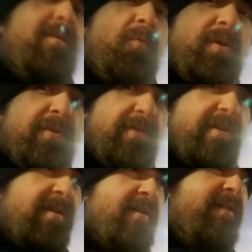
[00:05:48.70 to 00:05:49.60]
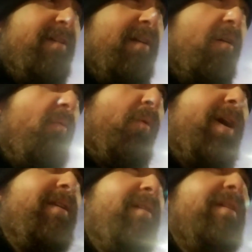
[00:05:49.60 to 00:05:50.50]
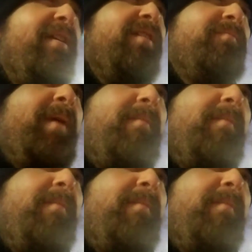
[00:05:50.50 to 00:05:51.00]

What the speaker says: wondering what is my